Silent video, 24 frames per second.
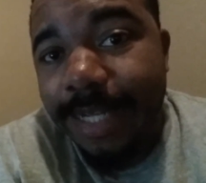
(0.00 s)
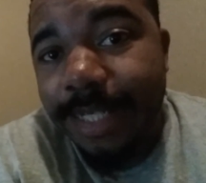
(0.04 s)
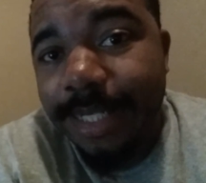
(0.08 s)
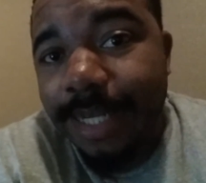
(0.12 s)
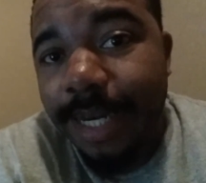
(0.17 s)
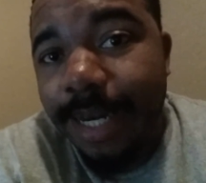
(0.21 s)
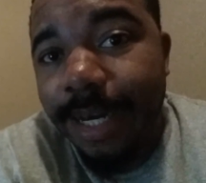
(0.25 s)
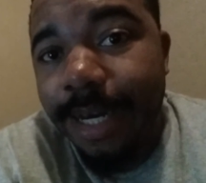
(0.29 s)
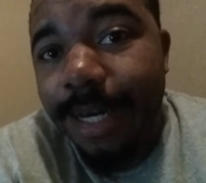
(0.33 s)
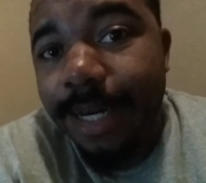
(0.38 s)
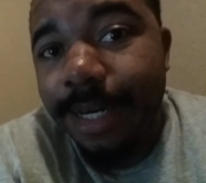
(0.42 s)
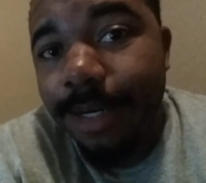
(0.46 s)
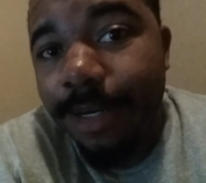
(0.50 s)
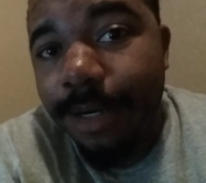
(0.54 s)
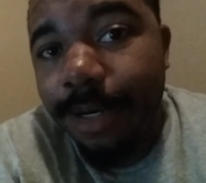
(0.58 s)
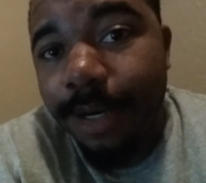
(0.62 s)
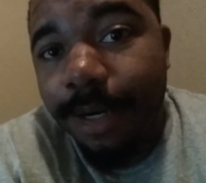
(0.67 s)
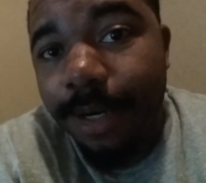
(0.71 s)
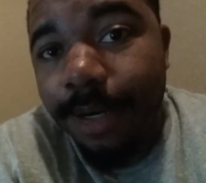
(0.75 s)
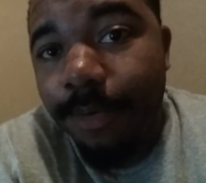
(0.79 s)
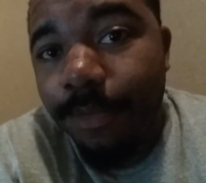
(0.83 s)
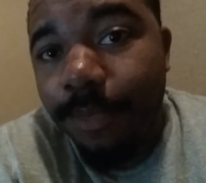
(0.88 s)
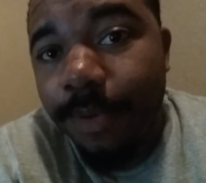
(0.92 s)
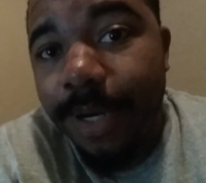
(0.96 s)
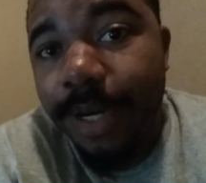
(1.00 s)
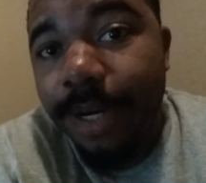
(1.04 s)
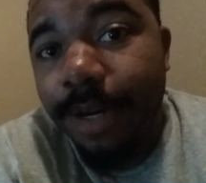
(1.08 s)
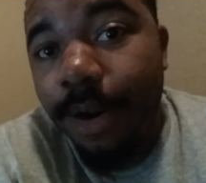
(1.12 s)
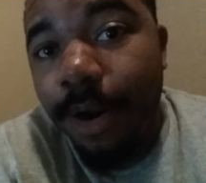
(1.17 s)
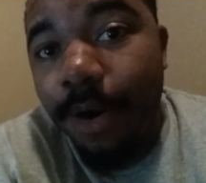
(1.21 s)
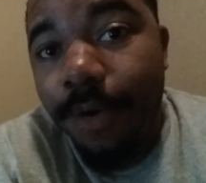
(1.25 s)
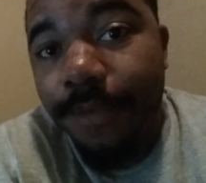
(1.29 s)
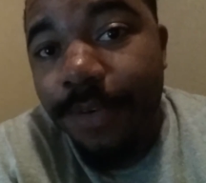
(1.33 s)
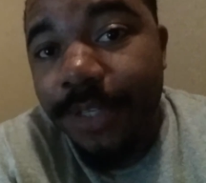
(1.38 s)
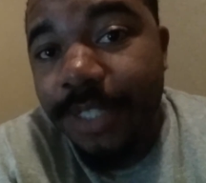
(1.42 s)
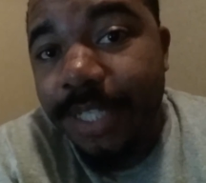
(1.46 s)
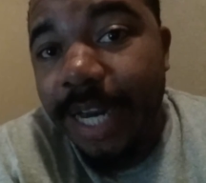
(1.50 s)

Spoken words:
Sunday in a win over